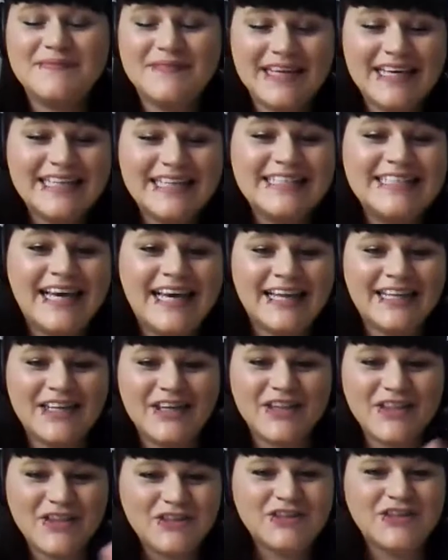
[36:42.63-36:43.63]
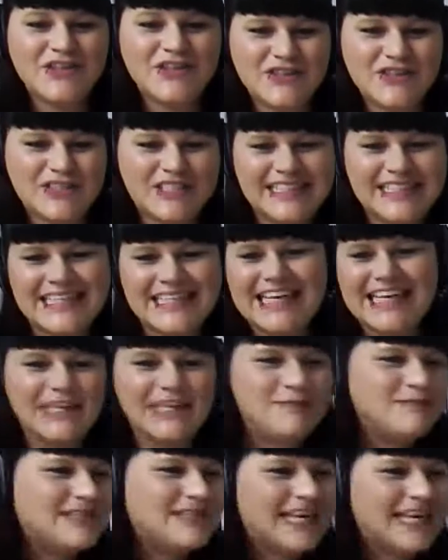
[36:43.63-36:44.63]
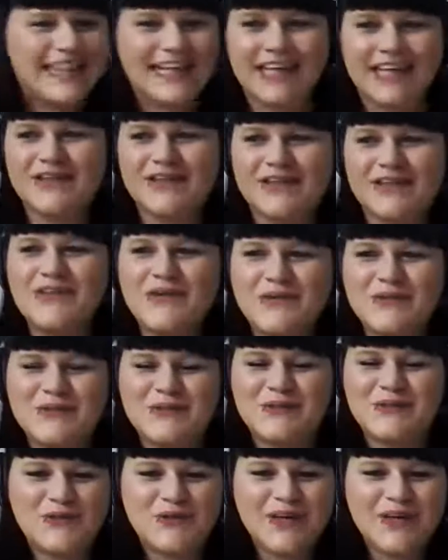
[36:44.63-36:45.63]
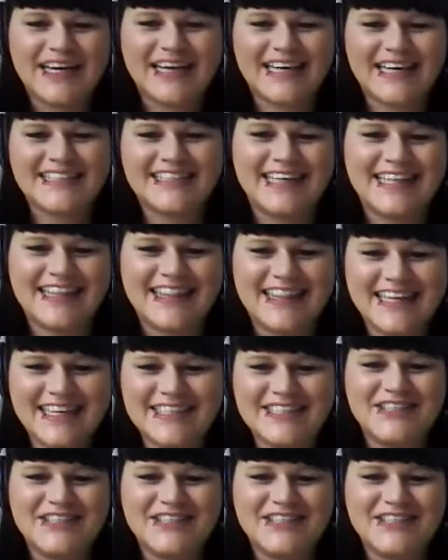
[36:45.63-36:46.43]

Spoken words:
Exactly. There's schemes like that. There's little tricks that